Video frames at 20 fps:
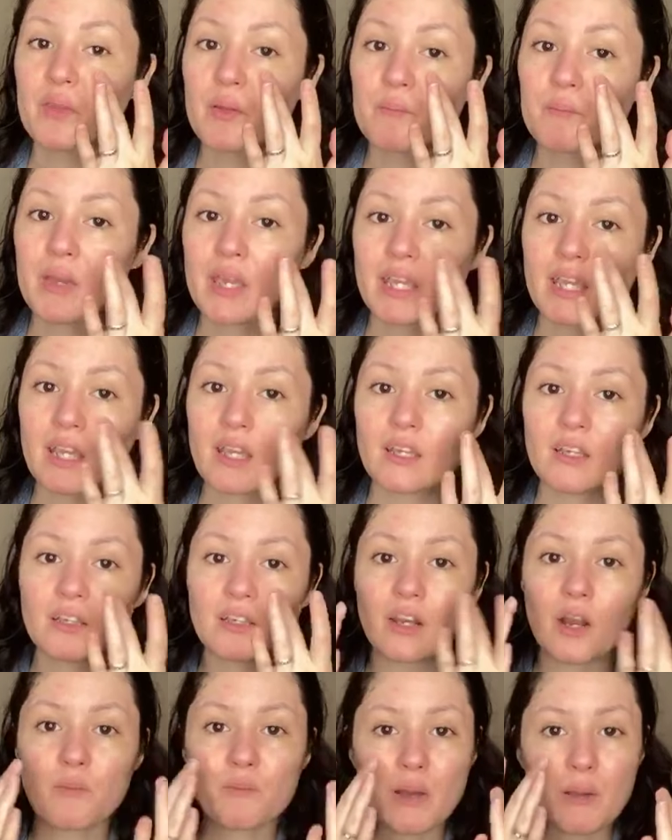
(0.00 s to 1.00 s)
make, you
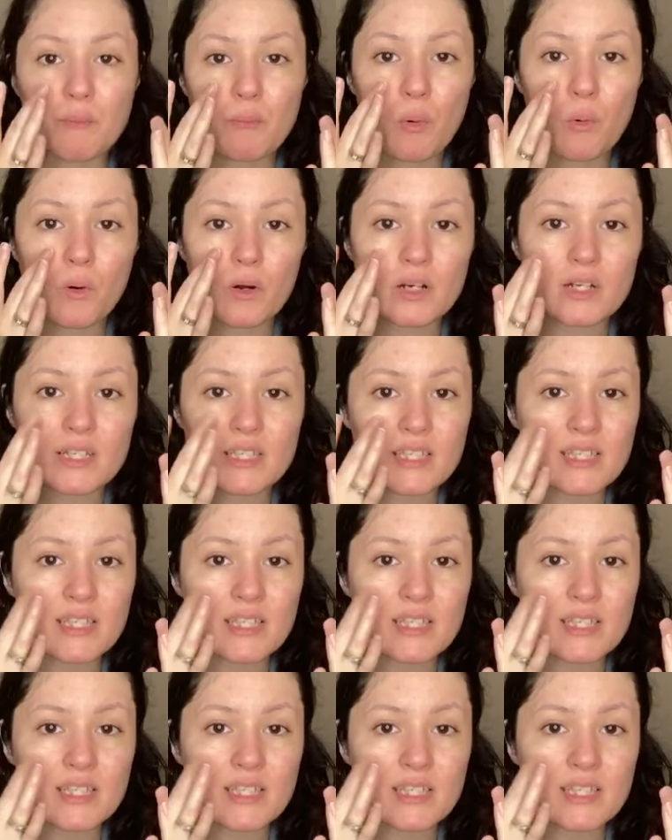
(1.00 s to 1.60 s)
know, my pores